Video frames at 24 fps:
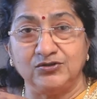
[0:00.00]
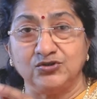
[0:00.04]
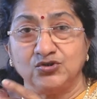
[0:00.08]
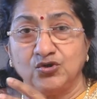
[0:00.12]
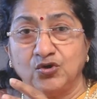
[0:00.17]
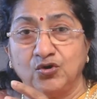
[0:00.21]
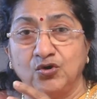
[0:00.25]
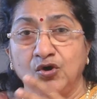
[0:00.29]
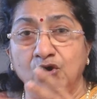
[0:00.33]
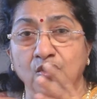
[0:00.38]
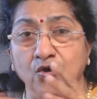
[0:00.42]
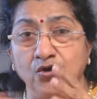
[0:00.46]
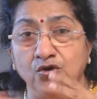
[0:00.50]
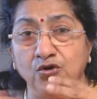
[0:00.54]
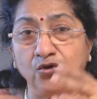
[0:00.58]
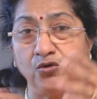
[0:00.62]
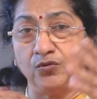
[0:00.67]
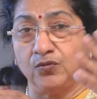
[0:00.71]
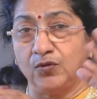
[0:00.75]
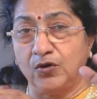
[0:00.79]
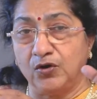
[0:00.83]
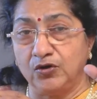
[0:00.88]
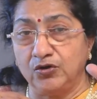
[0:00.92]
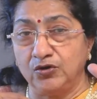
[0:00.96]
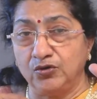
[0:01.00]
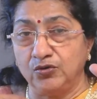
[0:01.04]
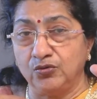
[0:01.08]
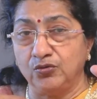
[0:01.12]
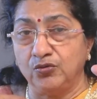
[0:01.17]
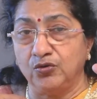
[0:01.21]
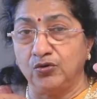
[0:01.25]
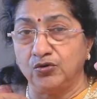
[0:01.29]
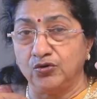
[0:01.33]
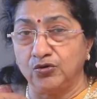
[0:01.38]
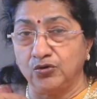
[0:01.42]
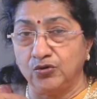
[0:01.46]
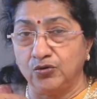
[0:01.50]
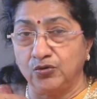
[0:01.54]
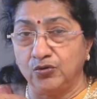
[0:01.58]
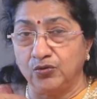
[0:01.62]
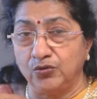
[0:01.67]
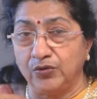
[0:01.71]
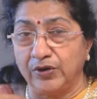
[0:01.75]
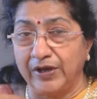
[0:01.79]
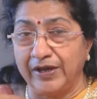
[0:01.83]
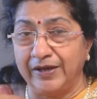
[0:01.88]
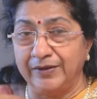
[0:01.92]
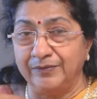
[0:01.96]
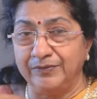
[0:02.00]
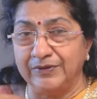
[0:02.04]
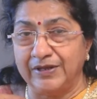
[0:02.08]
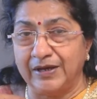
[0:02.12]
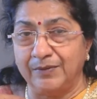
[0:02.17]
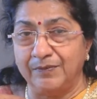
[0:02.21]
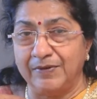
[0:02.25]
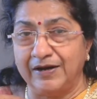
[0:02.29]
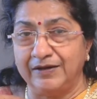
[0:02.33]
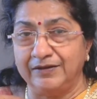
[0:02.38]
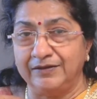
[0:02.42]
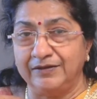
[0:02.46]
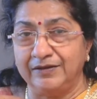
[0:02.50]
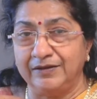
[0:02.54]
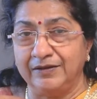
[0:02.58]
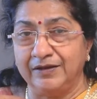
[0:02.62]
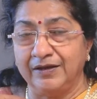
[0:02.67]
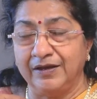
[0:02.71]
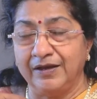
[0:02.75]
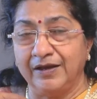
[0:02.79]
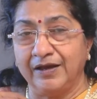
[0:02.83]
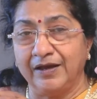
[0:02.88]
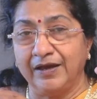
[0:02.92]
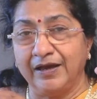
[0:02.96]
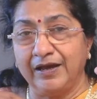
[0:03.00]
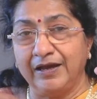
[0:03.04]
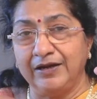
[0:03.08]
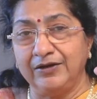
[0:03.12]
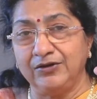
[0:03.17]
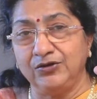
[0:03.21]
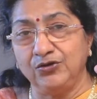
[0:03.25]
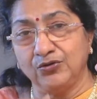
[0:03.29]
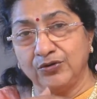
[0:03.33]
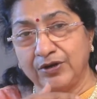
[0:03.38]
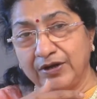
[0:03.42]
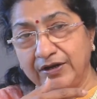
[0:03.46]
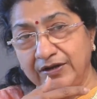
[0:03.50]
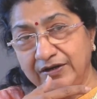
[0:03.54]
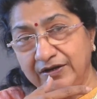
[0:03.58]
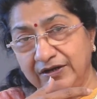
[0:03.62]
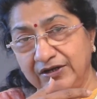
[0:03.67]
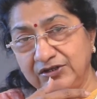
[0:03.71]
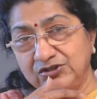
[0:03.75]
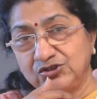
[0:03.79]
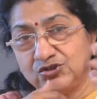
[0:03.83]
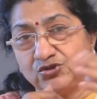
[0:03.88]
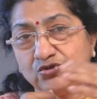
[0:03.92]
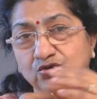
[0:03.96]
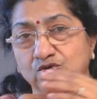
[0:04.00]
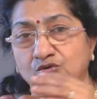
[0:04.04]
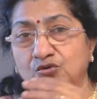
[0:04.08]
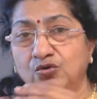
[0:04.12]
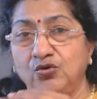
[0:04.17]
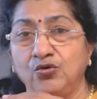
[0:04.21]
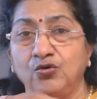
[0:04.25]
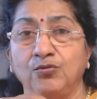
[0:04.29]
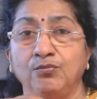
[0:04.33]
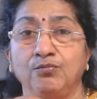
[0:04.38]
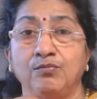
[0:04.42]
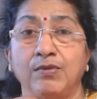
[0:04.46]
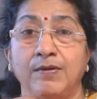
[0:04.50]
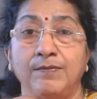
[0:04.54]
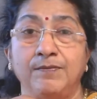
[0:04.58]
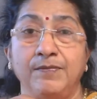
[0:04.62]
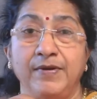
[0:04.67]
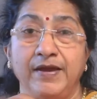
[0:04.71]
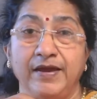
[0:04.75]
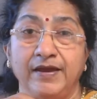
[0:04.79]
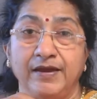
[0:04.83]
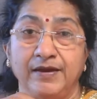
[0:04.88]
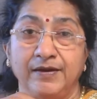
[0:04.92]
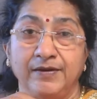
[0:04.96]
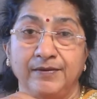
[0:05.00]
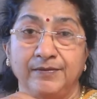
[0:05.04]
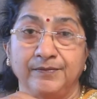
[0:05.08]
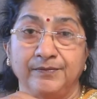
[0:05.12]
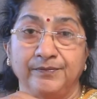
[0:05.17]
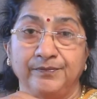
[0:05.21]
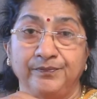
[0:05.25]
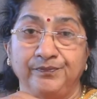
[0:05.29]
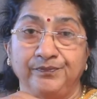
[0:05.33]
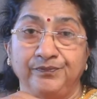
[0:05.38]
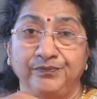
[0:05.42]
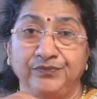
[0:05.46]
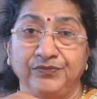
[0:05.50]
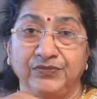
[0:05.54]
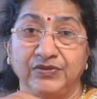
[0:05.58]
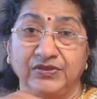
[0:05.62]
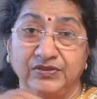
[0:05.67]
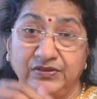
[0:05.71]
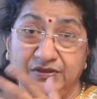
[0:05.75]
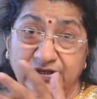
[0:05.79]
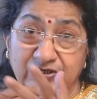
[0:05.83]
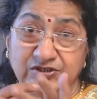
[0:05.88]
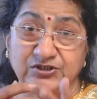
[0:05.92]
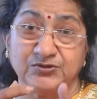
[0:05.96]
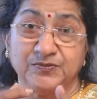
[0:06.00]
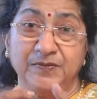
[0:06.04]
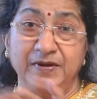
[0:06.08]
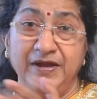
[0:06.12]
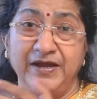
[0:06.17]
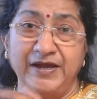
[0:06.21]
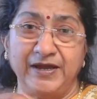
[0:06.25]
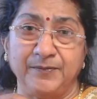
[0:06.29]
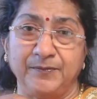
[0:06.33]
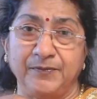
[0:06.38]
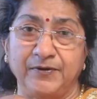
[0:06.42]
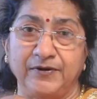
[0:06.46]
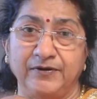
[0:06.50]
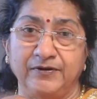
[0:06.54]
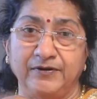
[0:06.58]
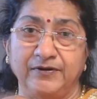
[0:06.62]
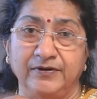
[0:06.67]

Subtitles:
So, you want to go to Ahmedabad and you can reach to Bombay. This may happen.